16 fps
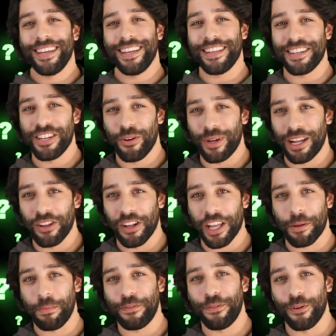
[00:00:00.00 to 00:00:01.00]
you didn't know what I
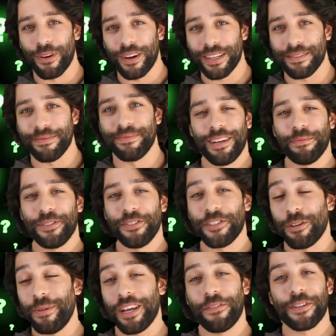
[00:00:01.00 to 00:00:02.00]
looked before. And I'm sure
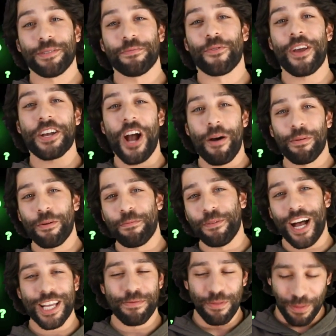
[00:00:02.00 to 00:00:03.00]
it'll make for some great comment
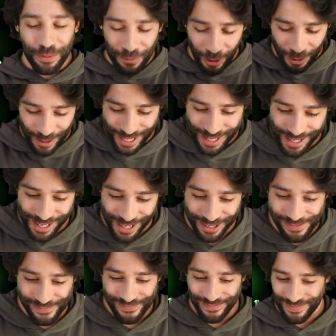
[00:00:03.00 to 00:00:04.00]
replies moving forward,
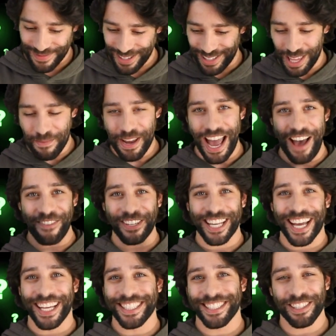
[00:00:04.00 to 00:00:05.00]
so so let me have it,
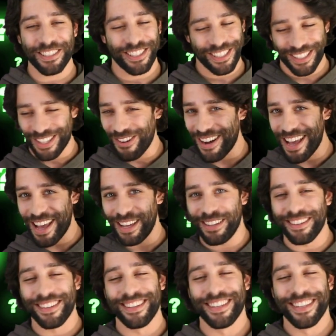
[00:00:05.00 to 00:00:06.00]
guys. Let's just go
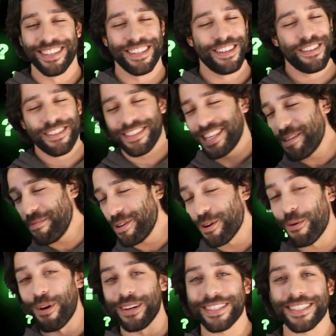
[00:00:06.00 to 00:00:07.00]
ahead. Give me
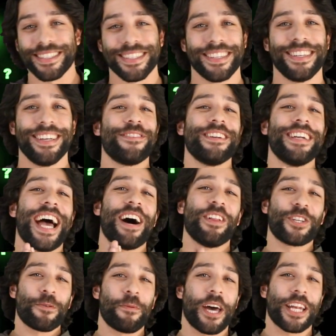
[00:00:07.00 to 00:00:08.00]
your worst. For now,
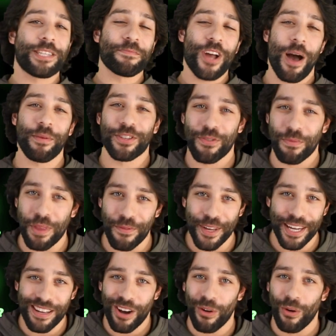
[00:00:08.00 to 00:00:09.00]
let's reply to some comments from the
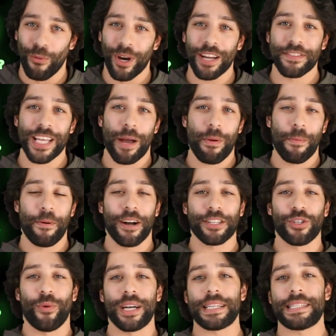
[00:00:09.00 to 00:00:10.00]
video. What if
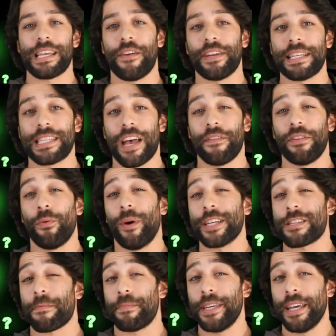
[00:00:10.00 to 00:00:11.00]
Cyberpunk twenty seventy-seven
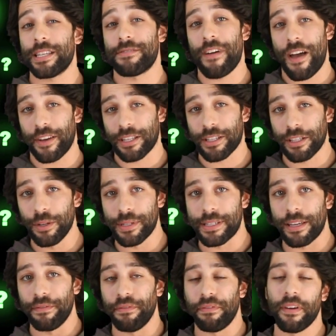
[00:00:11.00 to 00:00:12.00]
was a P S five
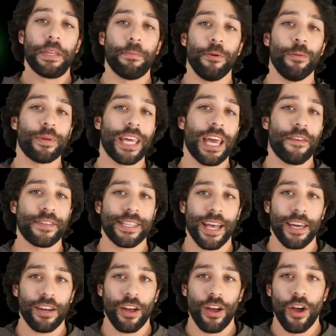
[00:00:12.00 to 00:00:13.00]
exclusive? The Boom Cave
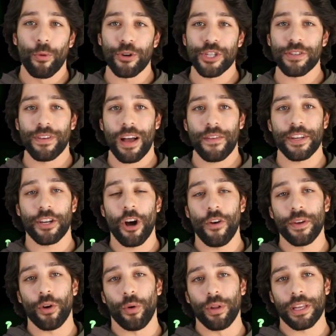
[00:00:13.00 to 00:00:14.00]
said, we're surviving
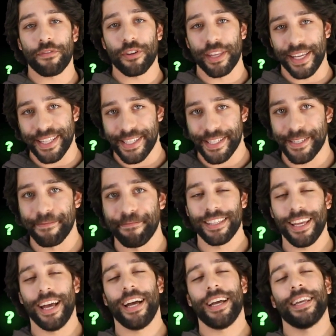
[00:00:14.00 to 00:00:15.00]
COVID only for this.
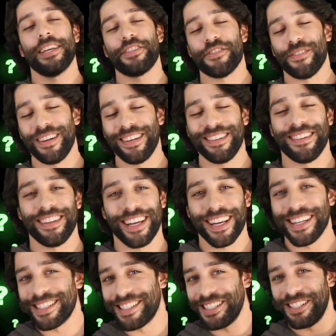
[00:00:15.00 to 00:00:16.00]
Yeah, I guess you're right. I
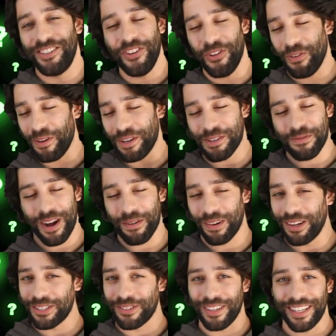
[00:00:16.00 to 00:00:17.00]
guess this is the only reason why
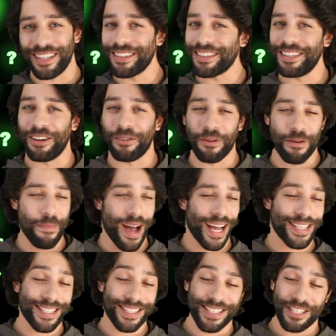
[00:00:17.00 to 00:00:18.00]
we're all trying to, you know, wear
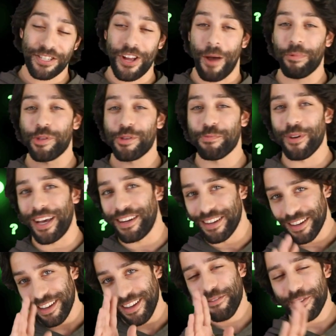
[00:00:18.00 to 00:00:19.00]
masks and stop the
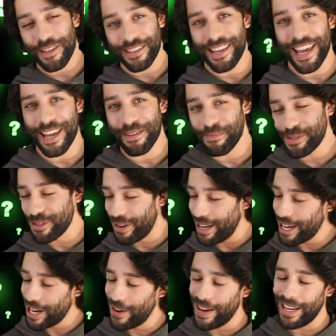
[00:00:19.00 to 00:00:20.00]
spread for this game. So
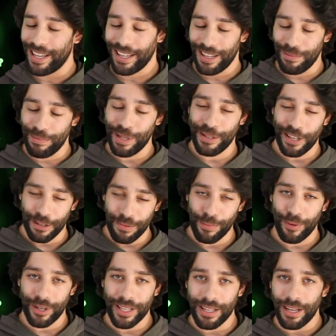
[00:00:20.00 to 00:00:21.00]
I agree. It'd be, it'd be
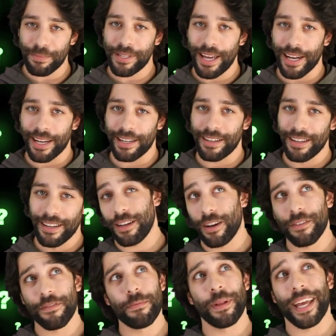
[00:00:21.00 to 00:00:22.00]
pretty upsetting.
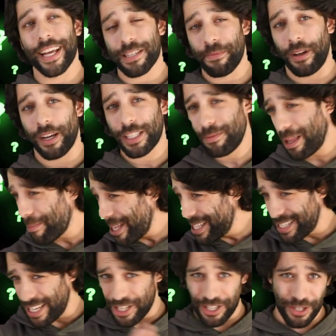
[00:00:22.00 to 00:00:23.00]
Or if you play Xbox. If you
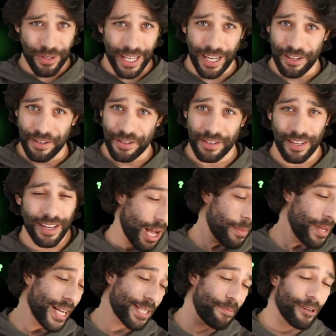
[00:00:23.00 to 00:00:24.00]
play PlayStation, who cares?
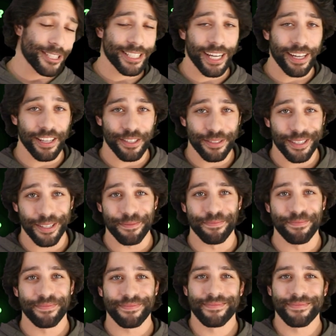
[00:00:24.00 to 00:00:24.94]
I'm an Xbox guy though, so